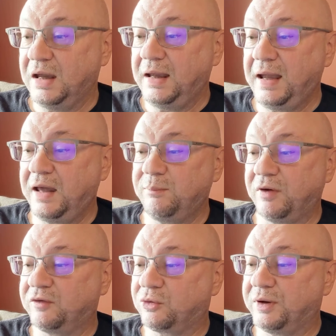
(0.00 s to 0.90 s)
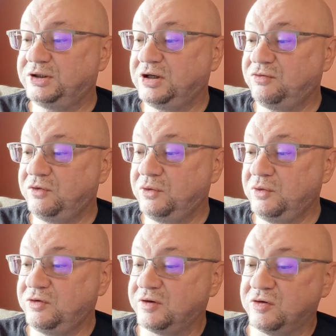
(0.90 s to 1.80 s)
He had both crunchy
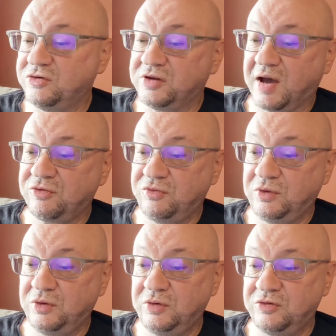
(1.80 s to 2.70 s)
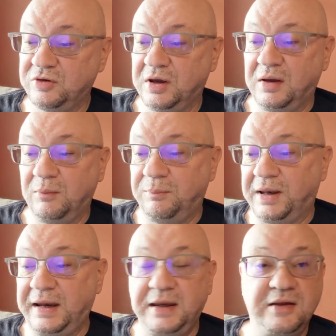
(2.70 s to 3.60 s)
foods and soft foods,
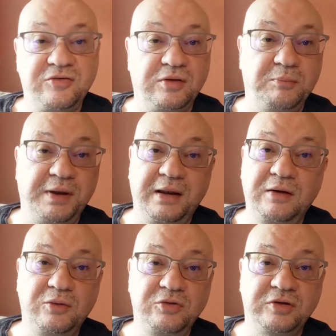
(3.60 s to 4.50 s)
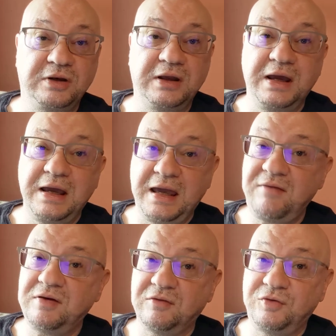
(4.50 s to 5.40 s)
blankets and pillows, and
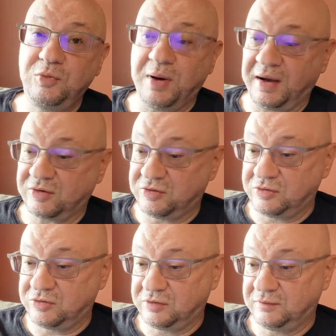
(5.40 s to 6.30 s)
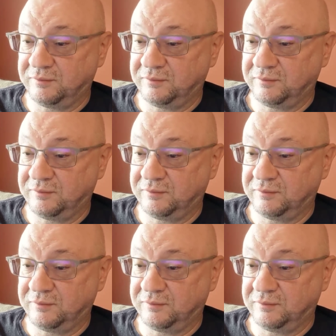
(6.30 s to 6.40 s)
even a few boxes.